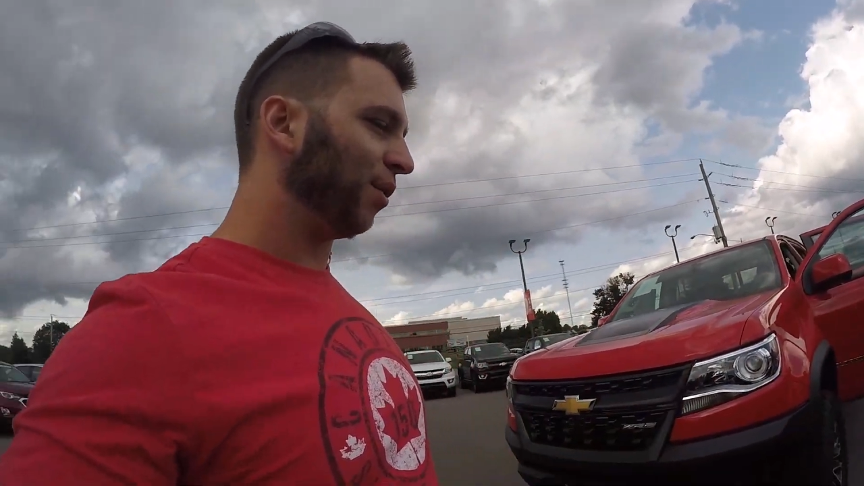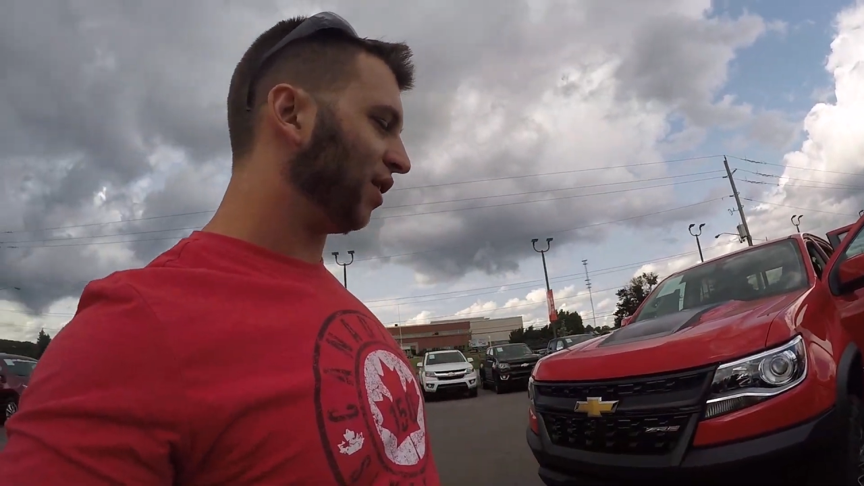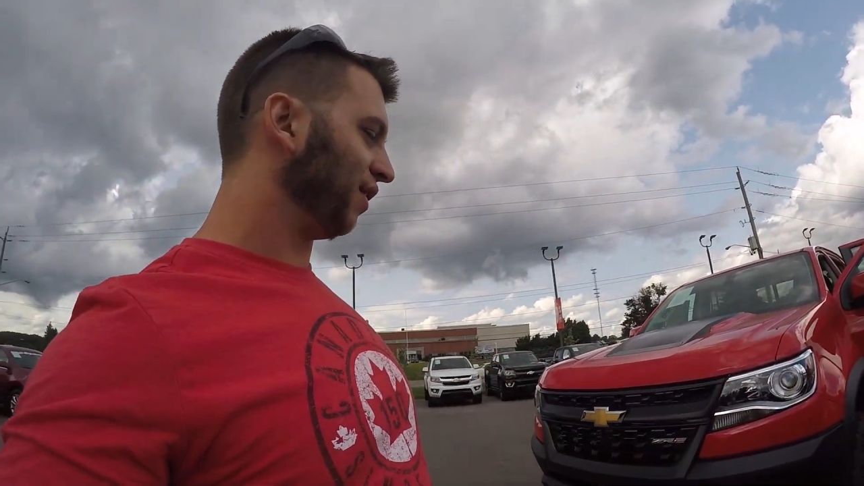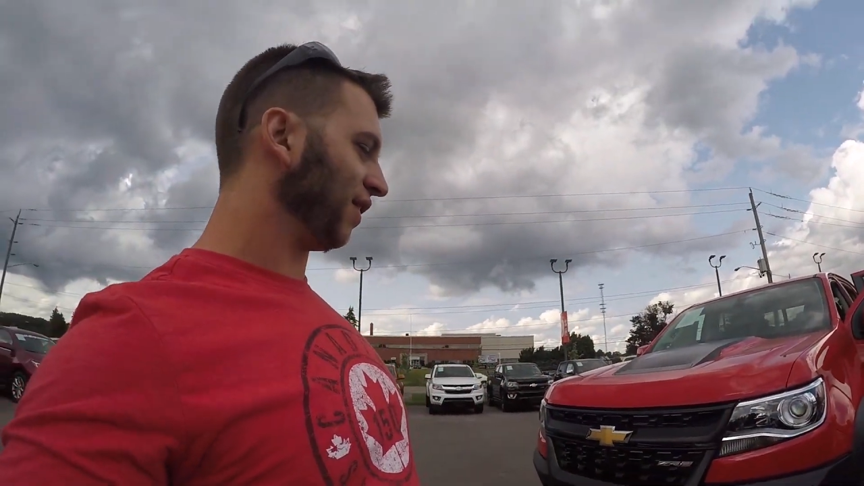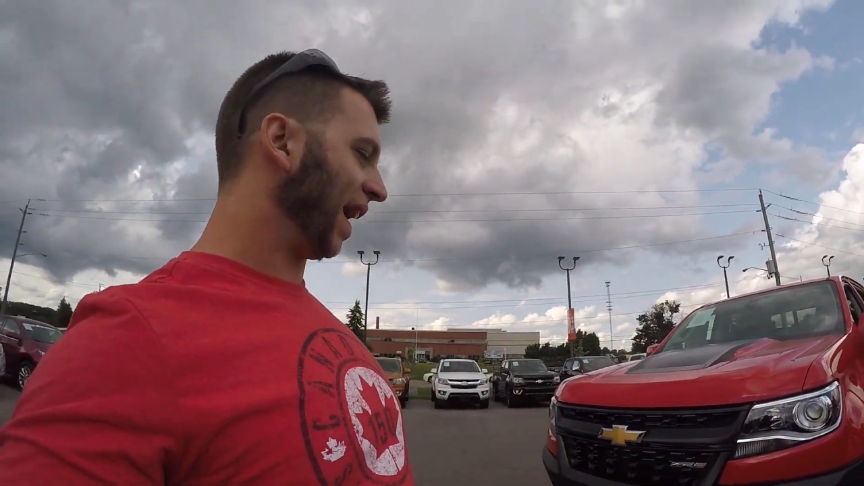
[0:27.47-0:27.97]

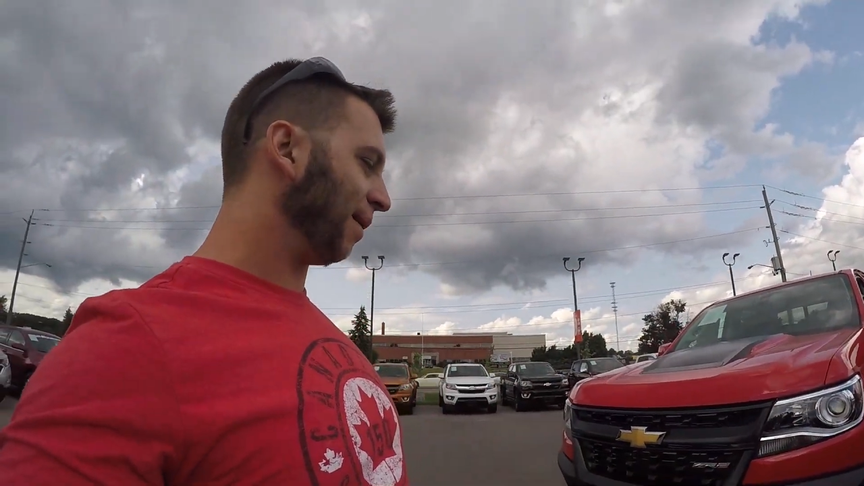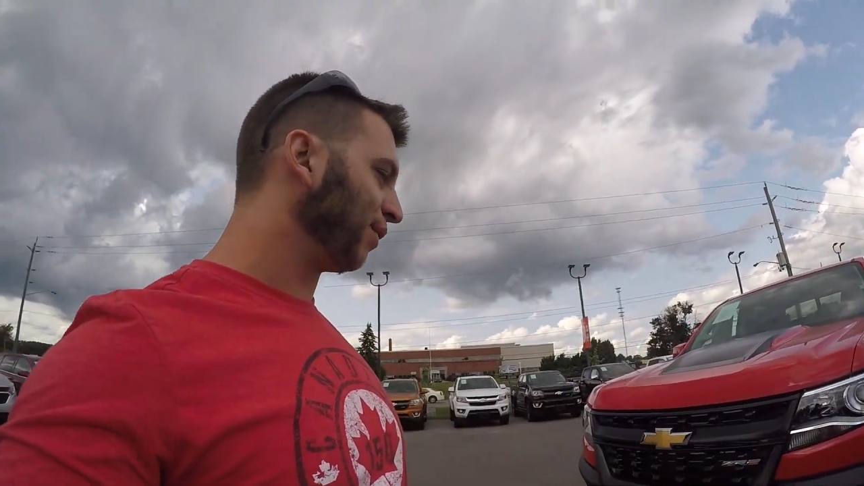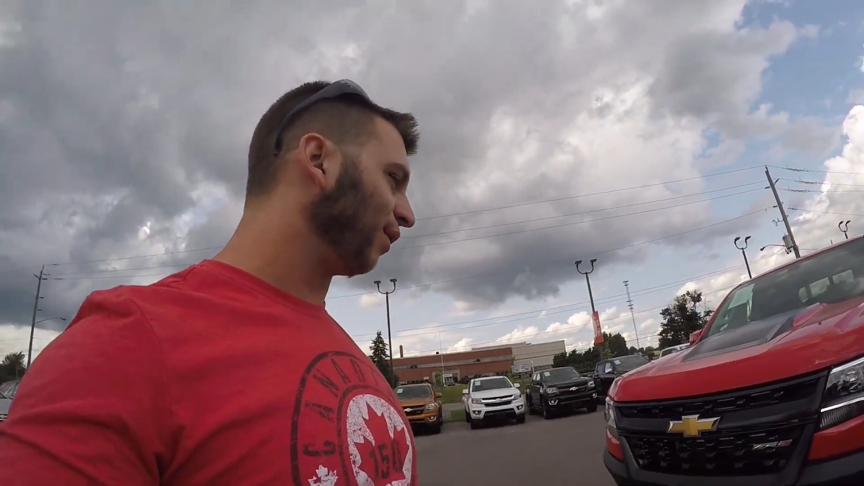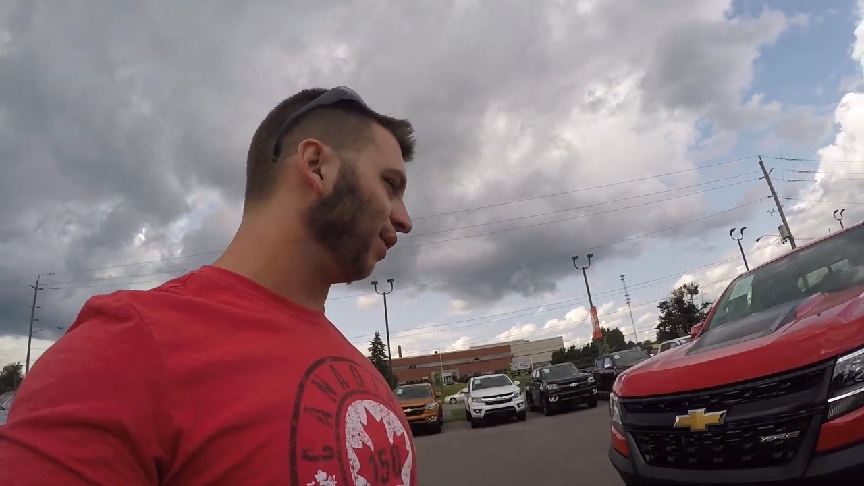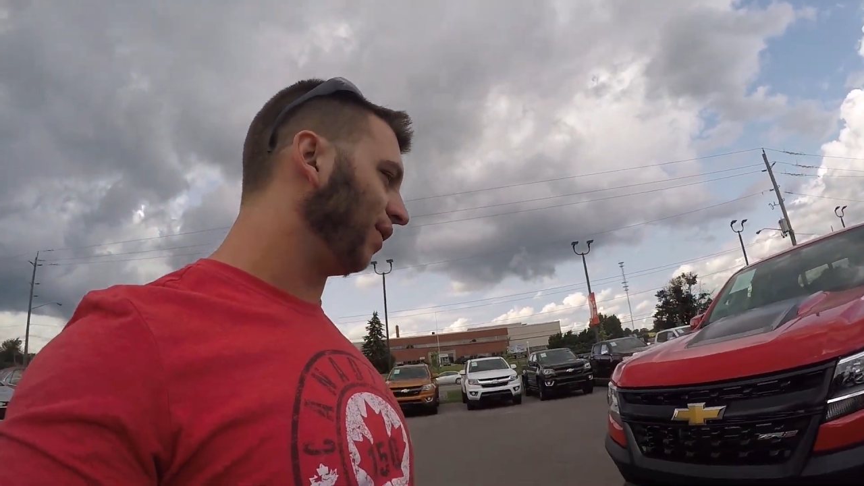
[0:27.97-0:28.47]
which is
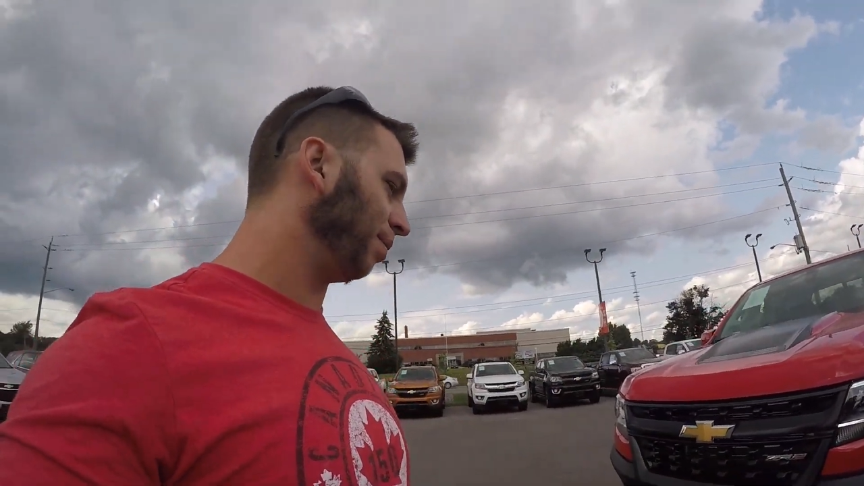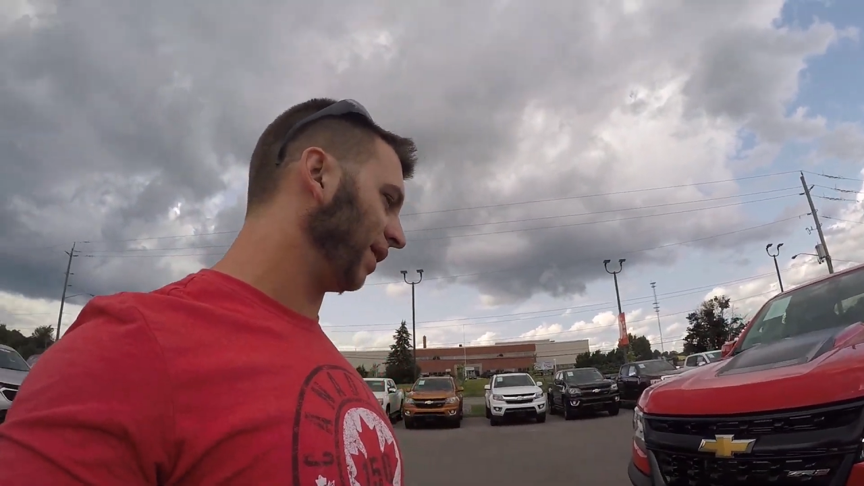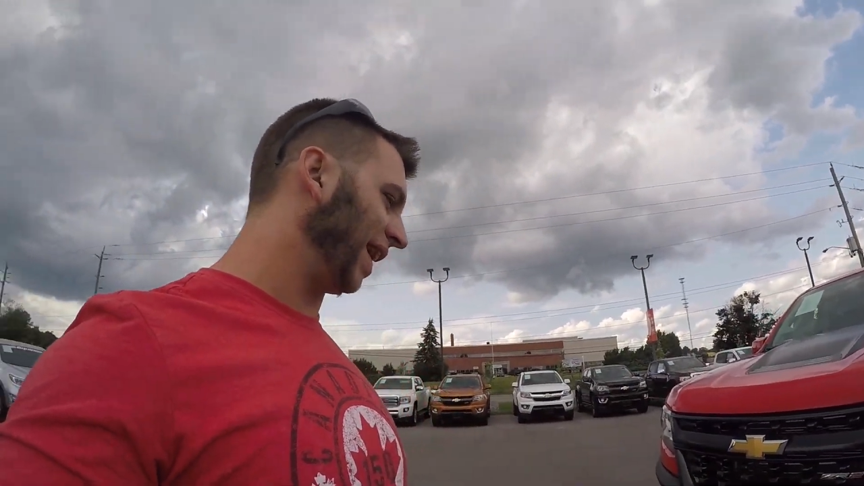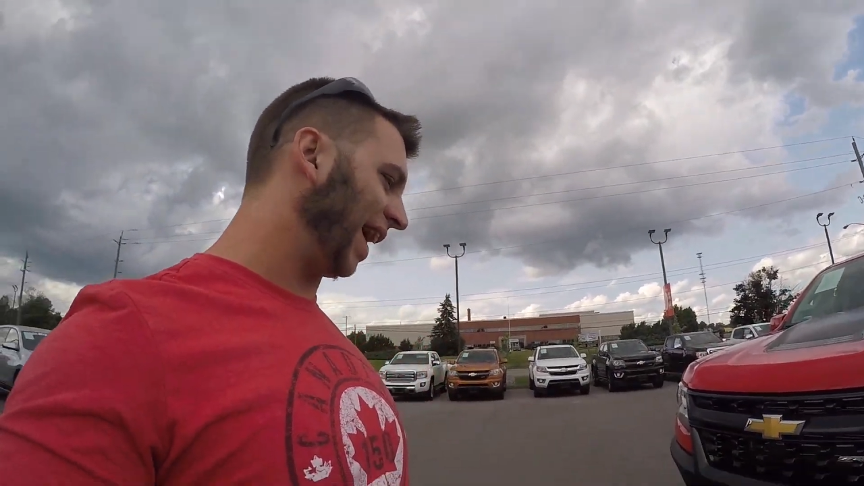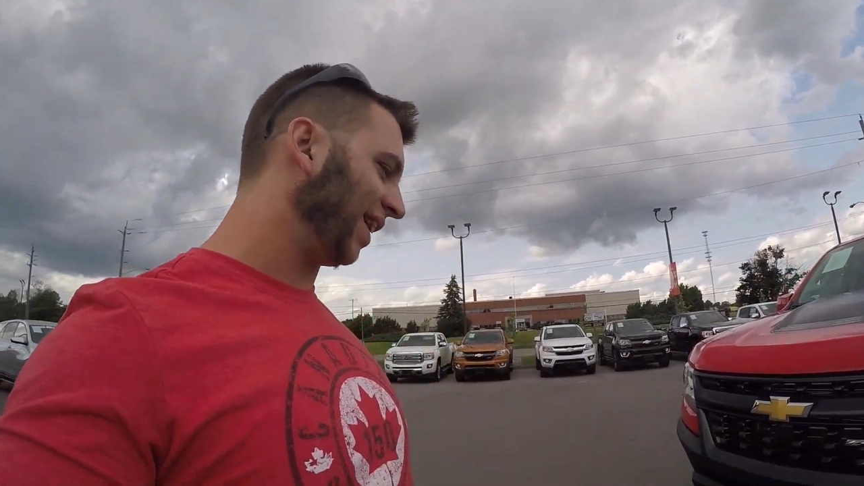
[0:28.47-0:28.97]
absolutely
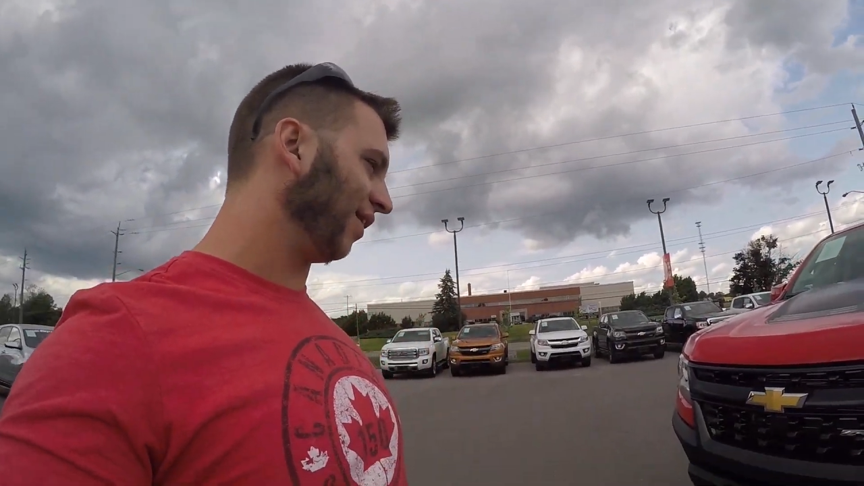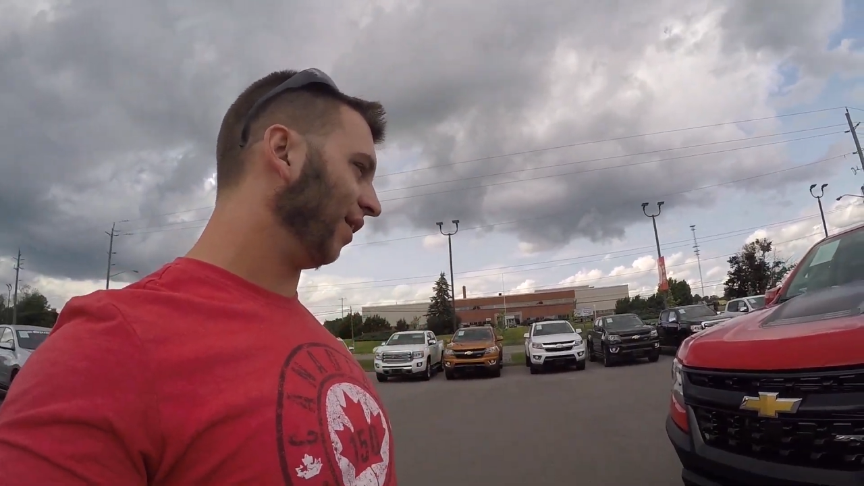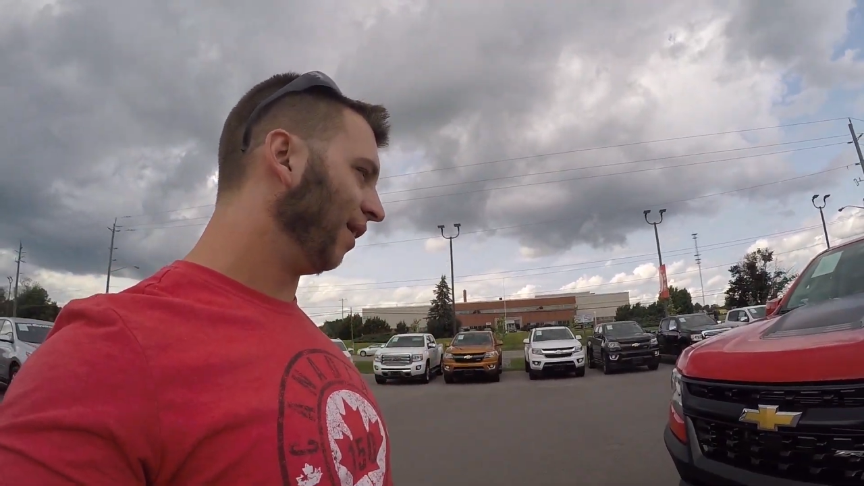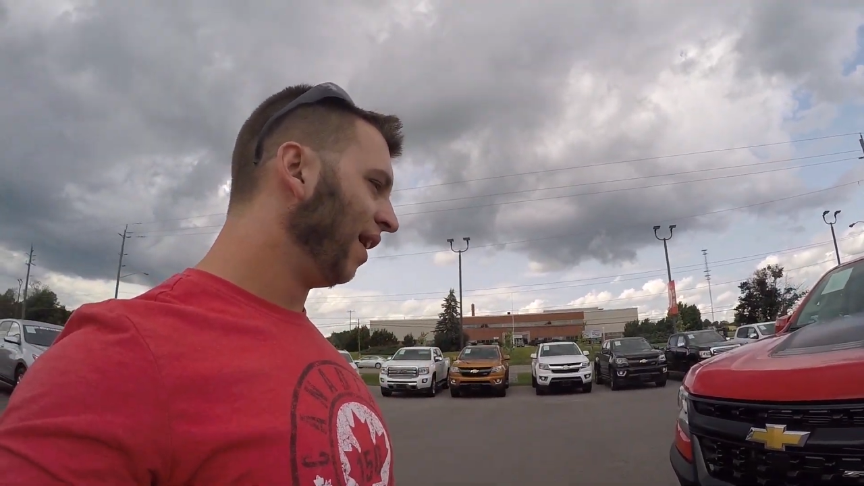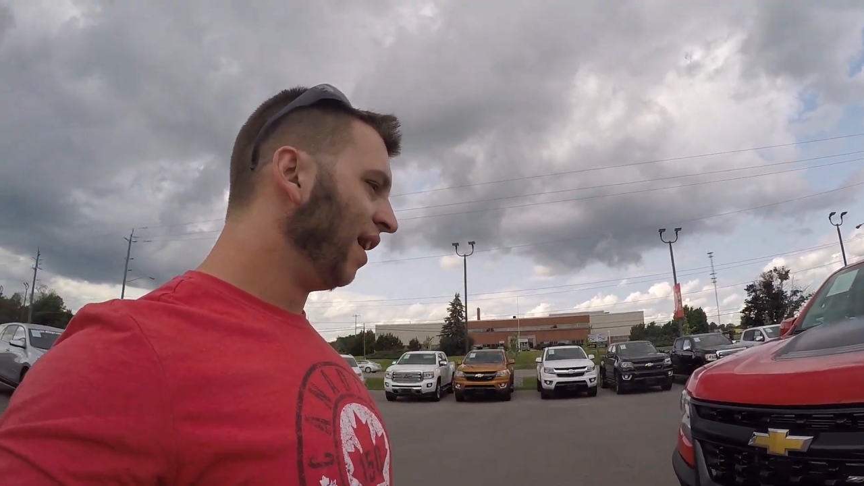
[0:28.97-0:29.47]
spectacular.